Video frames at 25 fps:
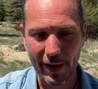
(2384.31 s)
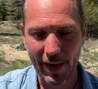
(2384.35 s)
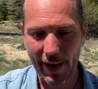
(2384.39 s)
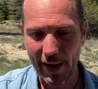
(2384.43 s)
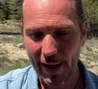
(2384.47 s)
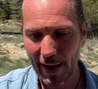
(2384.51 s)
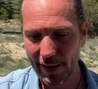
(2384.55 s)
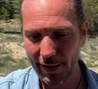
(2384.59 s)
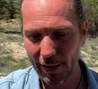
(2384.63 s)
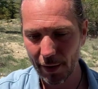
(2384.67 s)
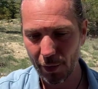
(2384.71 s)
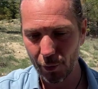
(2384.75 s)

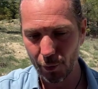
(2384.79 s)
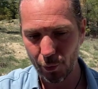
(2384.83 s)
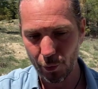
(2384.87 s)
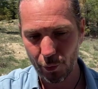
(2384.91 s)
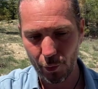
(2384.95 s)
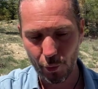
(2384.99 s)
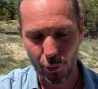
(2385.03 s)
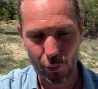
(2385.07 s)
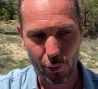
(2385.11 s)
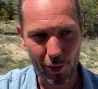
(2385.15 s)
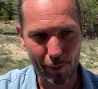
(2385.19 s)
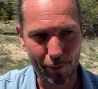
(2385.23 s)
and
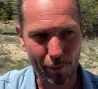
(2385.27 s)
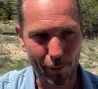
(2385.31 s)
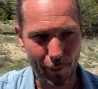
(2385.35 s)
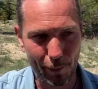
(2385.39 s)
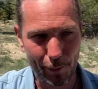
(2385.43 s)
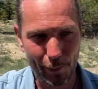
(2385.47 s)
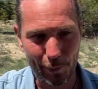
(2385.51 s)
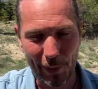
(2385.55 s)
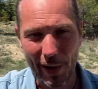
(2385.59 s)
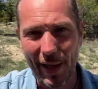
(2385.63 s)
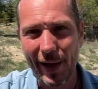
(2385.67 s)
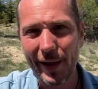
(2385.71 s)

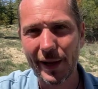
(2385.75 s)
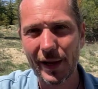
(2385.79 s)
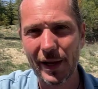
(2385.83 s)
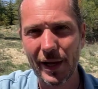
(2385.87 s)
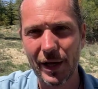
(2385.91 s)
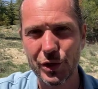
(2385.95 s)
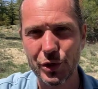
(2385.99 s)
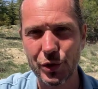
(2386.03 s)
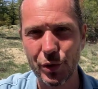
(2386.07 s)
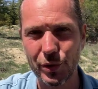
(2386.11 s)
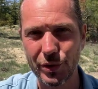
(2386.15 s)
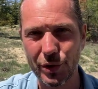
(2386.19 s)
replying
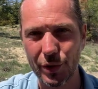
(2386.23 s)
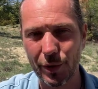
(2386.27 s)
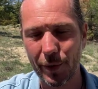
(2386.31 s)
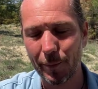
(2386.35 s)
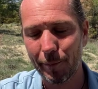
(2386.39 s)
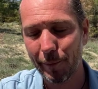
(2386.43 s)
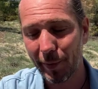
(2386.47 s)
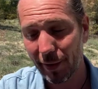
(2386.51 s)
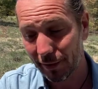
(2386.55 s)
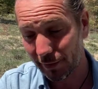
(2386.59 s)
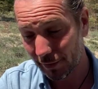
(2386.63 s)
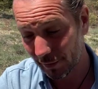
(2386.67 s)
each other.
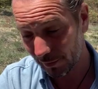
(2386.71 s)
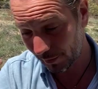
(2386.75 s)
But